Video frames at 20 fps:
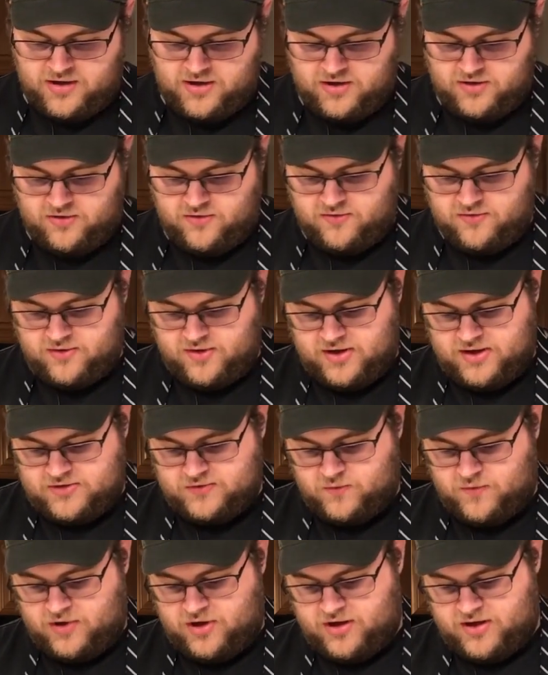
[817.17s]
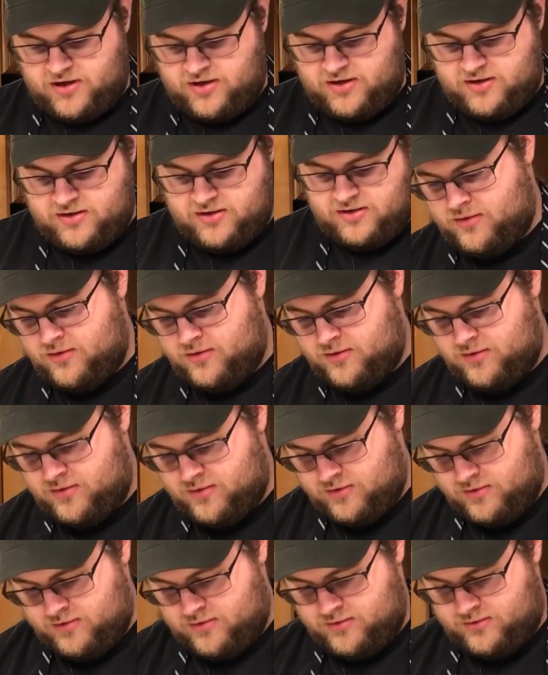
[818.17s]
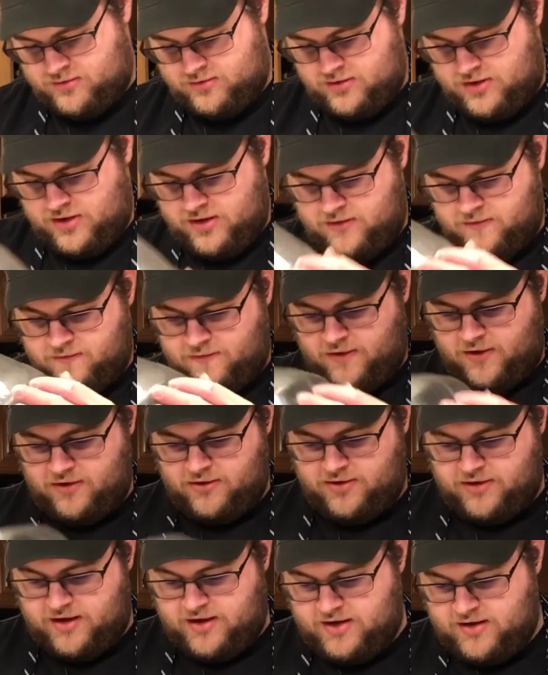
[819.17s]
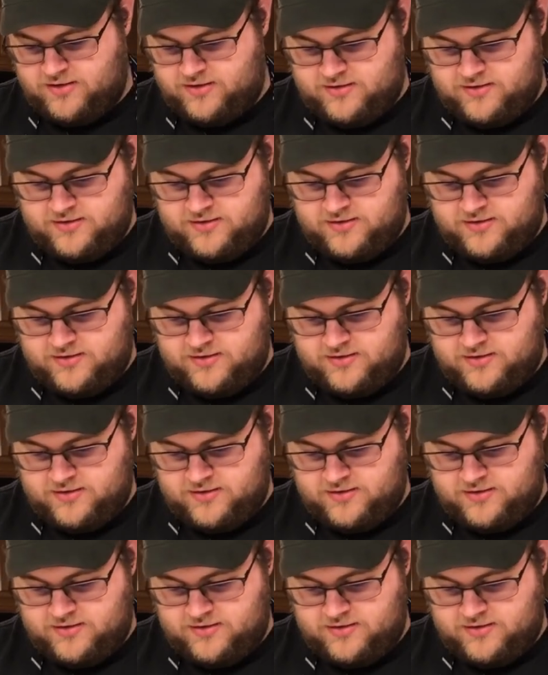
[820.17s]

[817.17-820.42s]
do is we're gonna invert that.